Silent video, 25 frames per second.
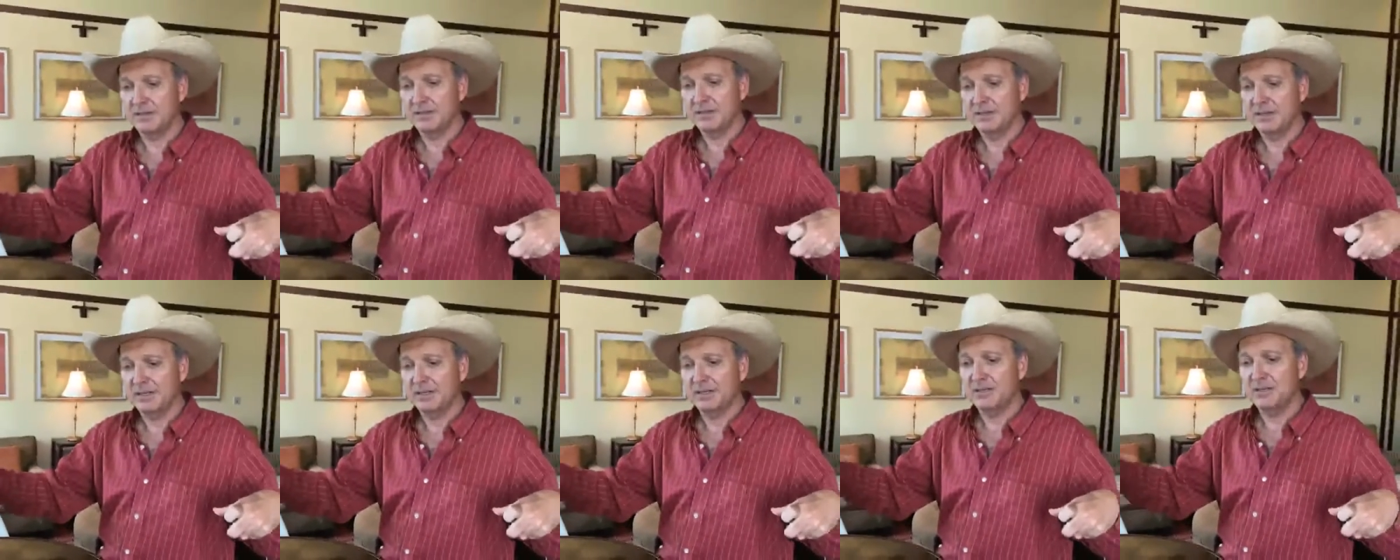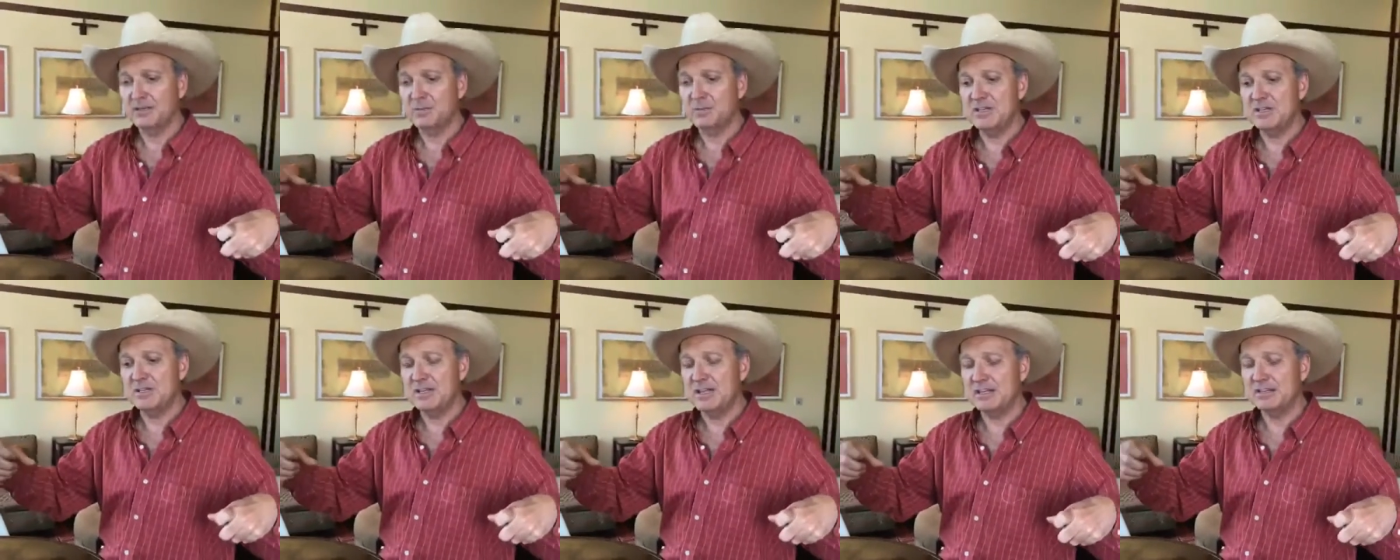It could
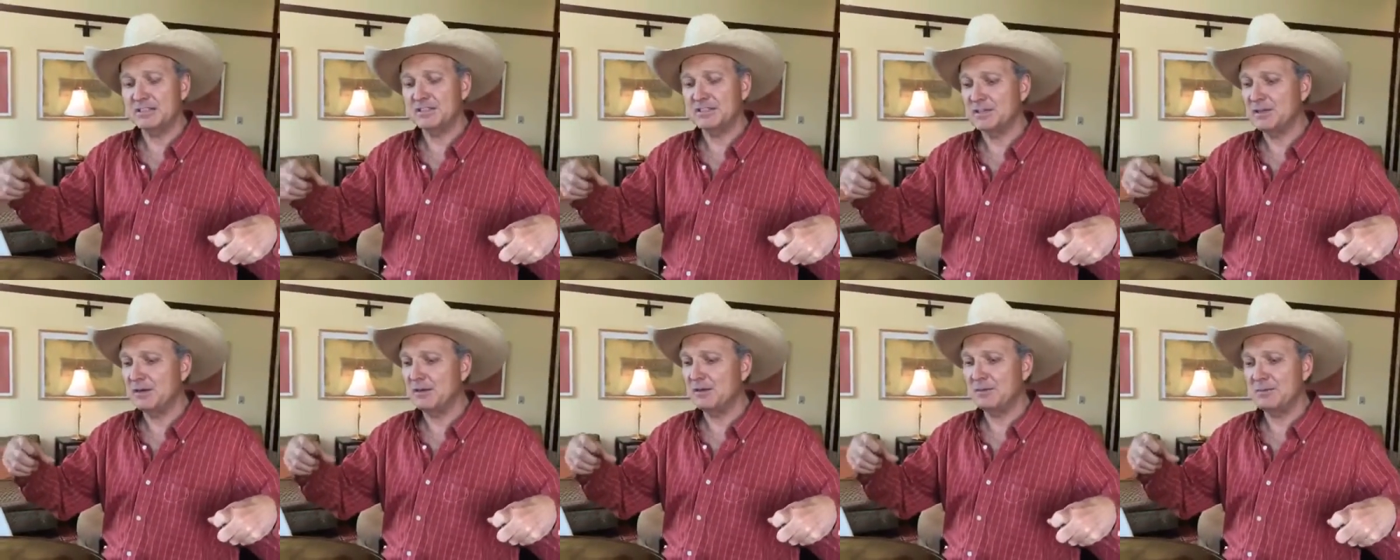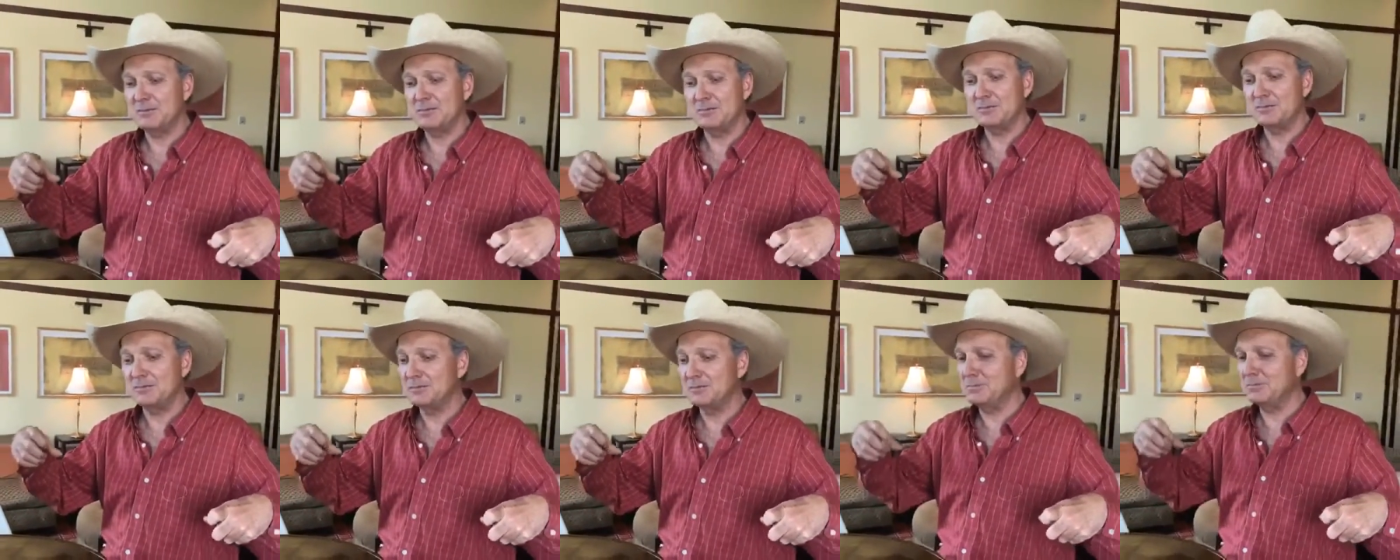be that
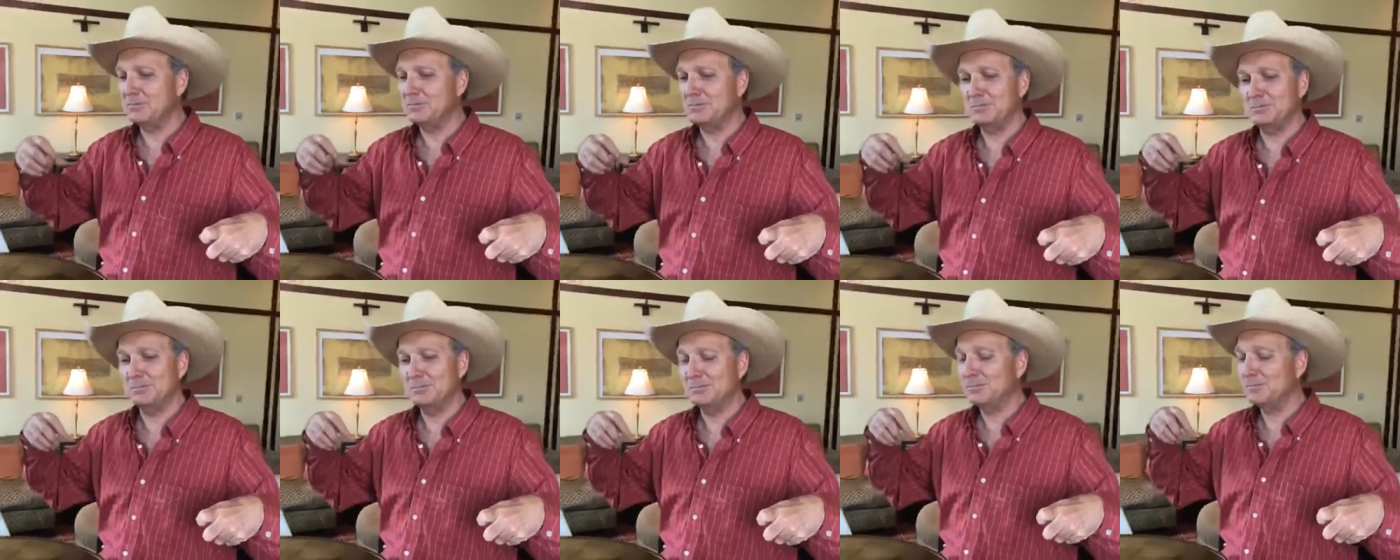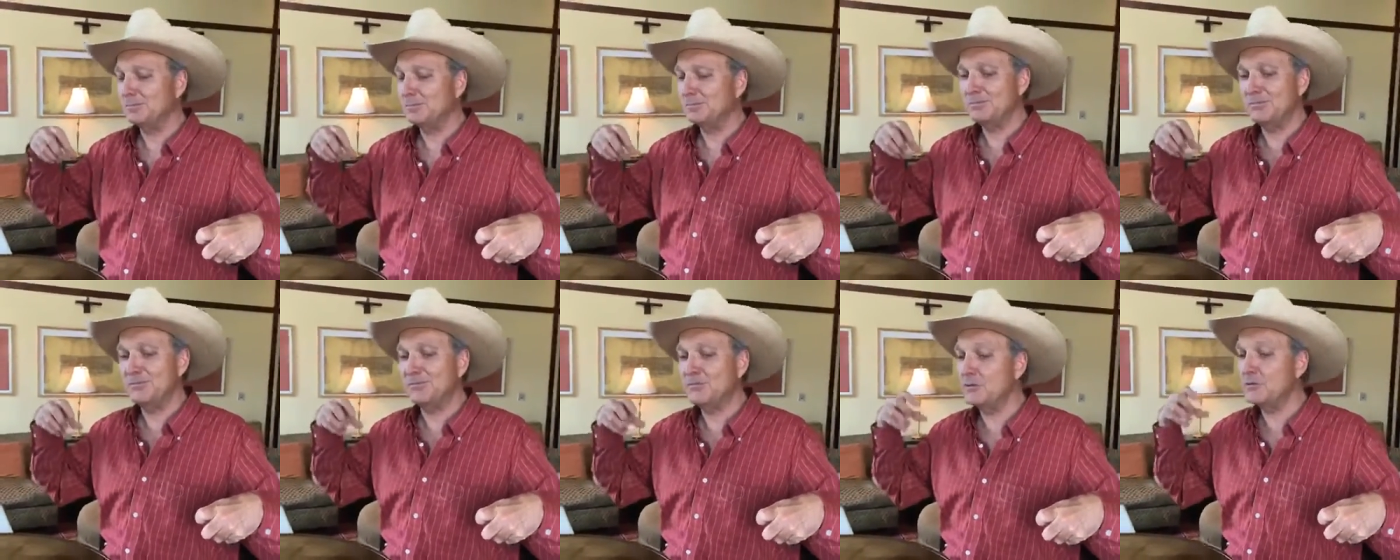
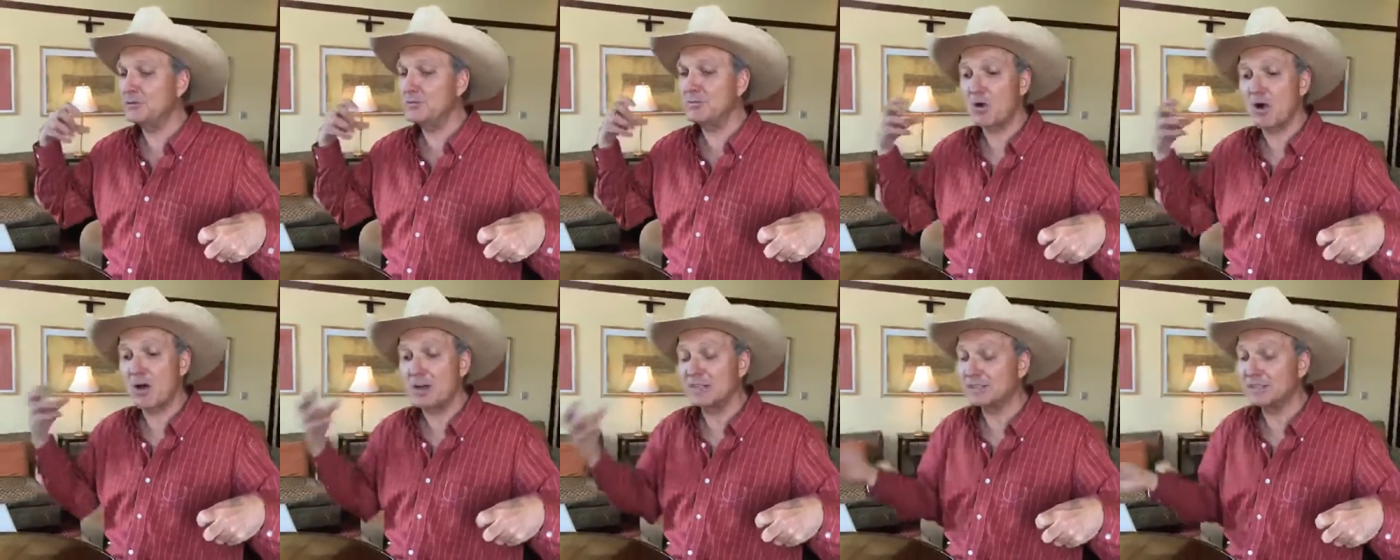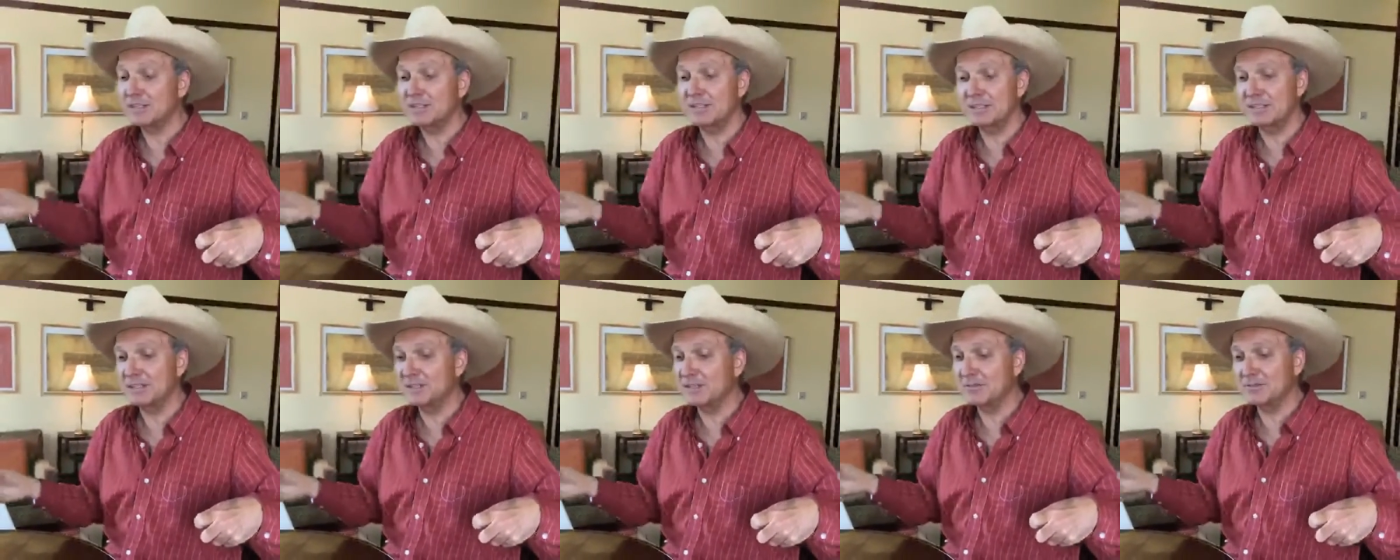some food
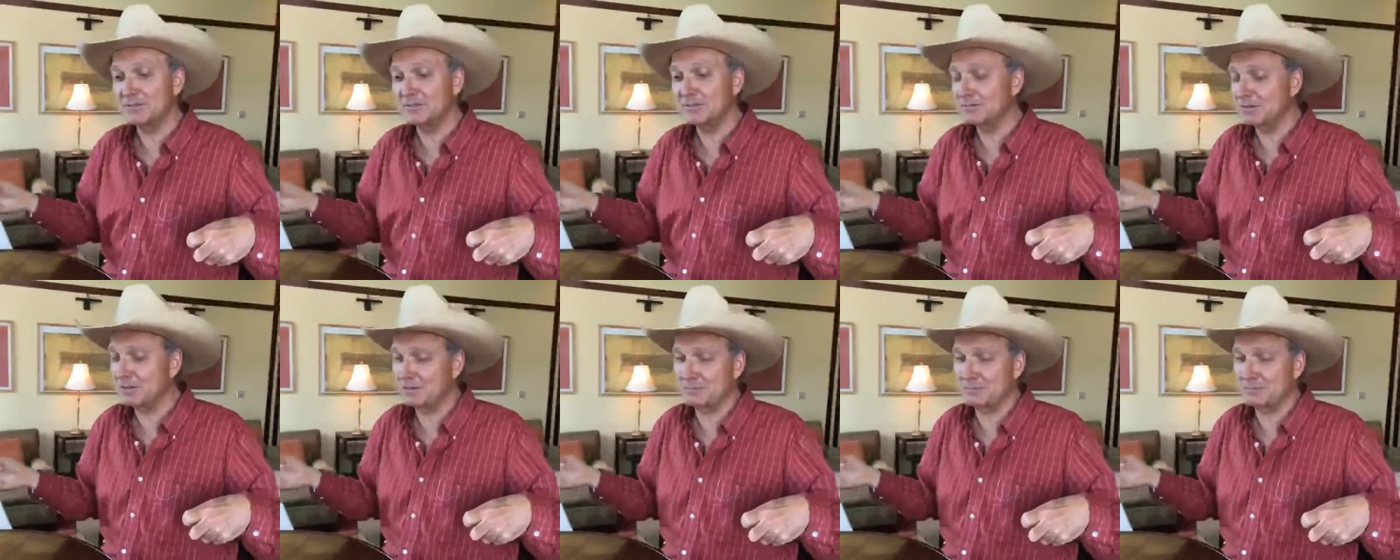processing,